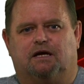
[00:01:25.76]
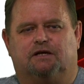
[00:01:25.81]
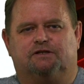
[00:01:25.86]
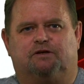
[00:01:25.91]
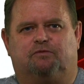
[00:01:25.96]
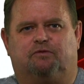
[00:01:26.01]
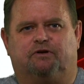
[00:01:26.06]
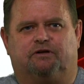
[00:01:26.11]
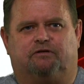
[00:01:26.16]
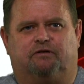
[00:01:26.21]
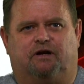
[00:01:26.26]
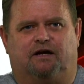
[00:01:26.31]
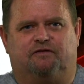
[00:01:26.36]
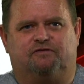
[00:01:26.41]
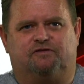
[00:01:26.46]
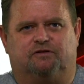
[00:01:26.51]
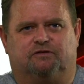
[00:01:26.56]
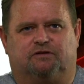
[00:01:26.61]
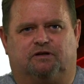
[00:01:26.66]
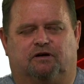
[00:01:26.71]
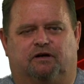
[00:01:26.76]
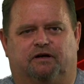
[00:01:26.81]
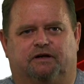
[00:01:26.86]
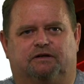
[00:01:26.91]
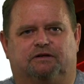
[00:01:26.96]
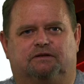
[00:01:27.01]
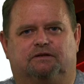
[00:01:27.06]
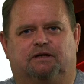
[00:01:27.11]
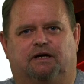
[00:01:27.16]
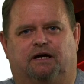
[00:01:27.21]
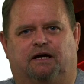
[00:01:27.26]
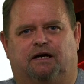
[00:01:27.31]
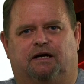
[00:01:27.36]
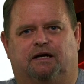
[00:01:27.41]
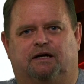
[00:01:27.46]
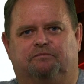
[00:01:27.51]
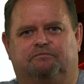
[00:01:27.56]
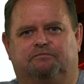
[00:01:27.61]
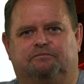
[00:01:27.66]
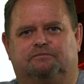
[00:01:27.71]
So what do graphs look like?
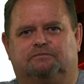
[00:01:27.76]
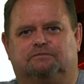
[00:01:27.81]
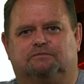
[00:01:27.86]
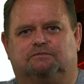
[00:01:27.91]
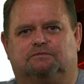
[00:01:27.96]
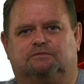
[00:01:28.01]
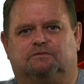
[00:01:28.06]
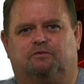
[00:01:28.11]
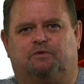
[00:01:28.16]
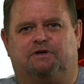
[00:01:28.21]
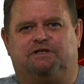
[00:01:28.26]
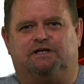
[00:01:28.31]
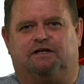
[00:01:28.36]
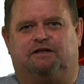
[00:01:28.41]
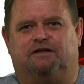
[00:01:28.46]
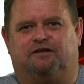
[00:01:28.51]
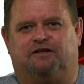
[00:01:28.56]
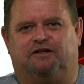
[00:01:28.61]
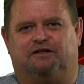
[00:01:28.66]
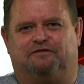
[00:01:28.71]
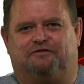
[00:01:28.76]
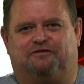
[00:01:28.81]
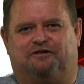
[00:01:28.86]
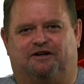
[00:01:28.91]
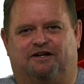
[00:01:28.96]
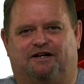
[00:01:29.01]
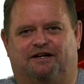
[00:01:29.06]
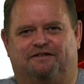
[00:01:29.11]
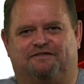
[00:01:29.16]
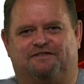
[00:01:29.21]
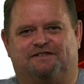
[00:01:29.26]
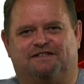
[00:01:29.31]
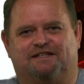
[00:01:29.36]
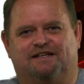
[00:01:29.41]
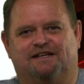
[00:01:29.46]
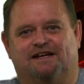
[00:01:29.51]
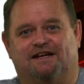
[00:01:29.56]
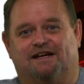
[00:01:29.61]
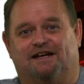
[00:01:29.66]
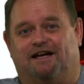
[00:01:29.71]
We tend to think of graphs
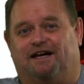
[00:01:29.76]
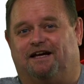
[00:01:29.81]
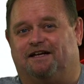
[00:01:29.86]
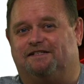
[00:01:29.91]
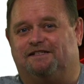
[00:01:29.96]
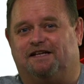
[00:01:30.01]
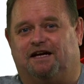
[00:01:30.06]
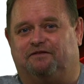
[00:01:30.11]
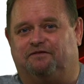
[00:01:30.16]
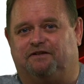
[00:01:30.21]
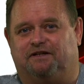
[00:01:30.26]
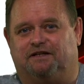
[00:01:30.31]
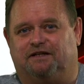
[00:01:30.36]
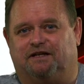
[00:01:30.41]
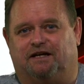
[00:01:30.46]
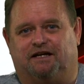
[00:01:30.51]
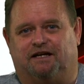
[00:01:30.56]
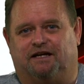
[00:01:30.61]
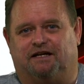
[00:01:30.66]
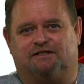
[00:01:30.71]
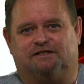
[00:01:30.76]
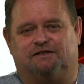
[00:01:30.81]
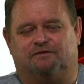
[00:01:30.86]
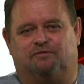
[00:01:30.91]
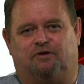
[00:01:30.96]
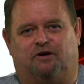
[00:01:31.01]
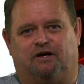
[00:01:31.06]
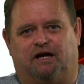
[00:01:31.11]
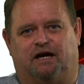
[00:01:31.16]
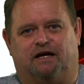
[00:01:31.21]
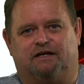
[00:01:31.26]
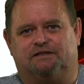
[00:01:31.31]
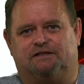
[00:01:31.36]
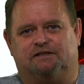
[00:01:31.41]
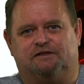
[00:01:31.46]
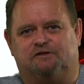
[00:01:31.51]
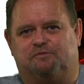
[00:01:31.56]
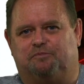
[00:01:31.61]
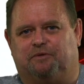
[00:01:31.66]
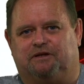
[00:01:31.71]
as having x and y
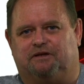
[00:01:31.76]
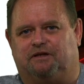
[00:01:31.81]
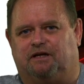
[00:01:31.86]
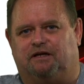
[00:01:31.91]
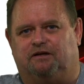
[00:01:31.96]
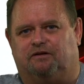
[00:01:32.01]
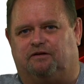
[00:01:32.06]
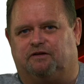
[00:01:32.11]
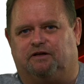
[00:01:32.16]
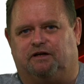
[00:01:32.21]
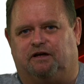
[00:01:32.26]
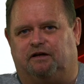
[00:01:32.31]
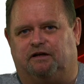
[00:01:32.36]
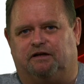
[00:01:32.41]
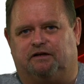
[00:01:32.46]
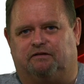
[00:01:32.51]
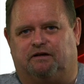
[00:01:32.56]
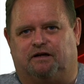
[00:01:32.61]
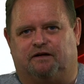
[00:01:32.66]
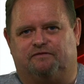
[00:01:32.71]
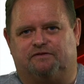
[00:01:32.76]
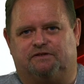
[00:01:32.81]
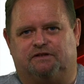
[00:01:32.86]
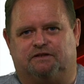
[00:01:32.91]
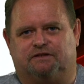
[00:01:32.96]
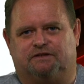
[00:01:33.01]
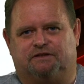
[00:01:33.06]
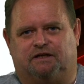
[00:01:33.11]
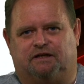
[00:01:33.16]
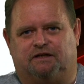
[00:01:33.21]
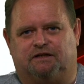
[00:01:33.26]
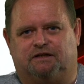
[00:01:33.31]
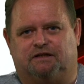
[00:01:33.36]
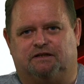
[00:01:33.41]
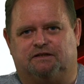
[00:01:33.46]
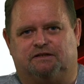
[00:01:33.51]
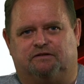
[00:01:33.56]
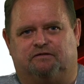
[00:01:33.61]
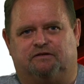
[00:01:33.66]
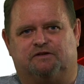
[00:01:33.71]
axes, but they're not the only graphs that
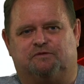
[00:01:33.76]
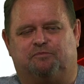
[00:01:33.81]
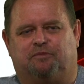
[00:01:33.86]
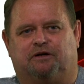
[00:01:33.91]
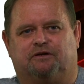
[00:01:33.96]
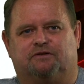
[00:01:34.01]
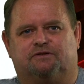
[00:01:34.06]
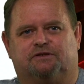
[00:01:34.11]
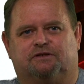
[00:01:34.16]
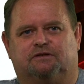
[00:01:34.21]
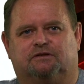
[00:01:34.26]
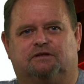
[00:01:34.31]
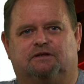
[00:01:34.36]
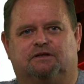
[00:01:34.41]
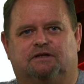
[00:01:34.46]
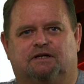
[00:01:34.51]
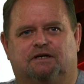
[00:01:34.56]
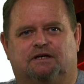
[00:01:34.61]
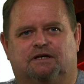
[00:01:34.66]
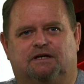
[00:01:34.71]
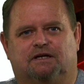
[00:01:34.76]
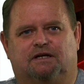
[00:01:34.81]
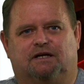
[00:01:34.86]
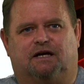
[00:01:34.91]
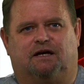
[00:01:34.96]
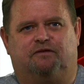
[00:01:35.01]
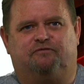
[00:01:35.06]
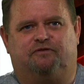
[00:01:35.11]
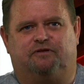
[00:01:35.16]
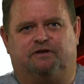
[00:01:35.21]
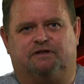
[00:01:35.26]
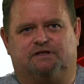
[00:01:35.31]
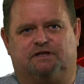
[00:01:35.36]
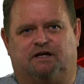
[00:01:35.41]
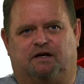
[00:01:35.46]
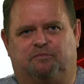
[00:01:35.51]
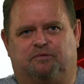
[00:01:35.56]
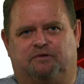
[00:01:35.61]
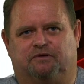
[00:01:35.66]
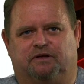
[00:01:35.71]
kids are exposed to. For
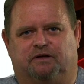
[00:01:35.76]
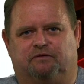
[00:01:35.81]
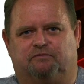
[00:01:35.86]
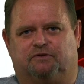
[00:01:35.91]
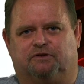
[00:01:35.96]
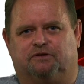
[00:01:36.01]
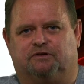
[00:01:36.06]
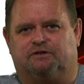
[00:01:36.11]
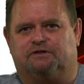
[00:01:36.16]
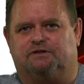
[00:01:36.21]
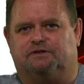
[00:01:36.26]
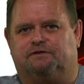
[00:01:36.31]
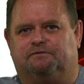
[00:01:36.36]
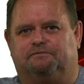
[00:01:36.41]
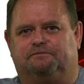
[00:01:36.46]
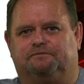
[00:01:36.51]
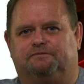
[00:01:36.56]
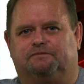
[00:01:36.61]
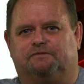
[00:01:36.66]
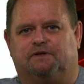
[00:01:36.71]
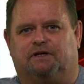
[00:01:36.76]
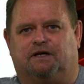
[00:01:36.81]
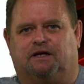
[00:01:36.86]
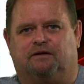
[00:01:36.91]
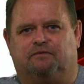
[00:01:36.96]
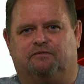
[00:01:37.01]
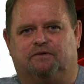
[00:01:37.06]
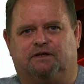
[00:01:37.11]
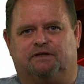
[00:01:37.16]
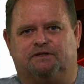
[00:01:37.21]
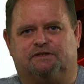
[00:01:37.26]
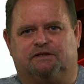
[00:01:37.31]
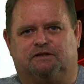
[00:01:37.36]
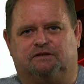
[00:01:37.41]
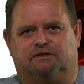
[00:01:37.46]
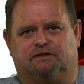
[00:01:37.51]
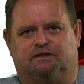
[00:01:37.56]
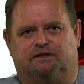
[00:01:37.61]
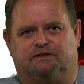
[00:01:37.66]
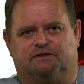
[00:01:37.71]
example, networks. There's
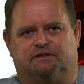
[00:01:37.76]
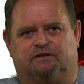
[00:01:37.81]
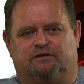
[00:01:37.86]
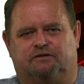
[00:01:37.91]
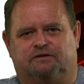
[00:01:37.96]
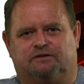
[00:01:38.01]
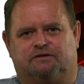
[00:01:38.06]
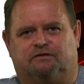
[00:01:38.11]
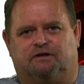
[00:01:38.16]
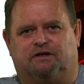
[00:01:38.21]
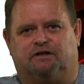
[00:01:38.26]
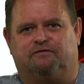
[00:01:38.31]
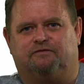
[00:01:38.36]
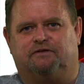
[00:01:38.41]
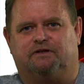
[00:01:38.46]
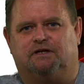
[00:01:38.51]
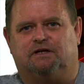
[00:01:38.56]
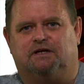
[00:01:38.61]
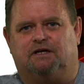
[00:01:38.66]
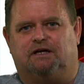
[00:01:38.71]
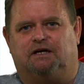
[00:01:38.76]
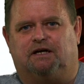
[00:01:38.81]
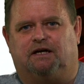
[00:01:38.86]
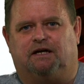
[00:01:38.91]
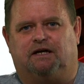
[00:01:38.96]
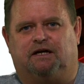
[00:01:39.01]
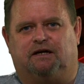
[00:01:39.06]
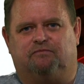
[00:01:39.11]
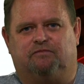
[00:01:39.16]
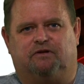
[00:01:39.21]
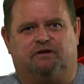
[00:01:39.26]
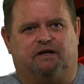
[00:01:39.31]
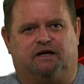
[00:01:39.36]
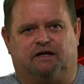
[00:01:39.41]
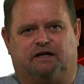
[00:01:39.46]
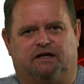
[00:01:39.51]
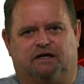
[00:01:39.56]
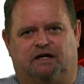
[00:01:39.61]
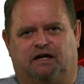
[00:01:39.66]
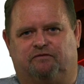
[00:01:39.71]
a nice graph, and they
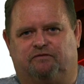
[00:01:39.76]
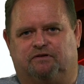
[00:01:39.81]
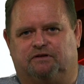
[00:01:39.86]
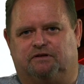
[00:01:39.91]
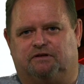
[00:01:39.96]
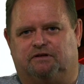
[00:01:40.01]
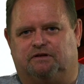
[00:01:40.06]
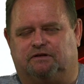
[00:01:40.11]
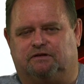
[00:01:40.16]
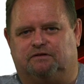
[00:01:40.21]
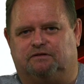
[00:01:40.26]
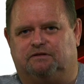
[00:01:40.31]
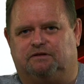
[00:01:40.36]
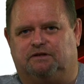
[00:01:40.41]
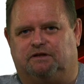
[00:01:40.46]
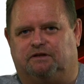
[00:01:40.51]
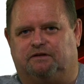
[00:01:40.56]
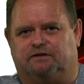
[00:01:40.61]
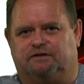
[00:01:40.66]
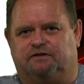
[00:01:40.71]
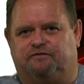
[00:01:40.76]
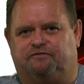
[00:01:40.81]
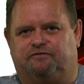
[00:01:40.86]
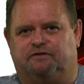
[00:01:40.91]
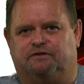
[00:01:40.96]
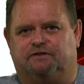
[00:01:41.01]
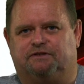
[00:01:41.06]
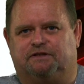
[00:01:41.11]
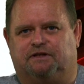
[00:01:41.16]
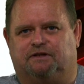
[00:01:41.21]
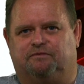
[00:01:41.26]
can have different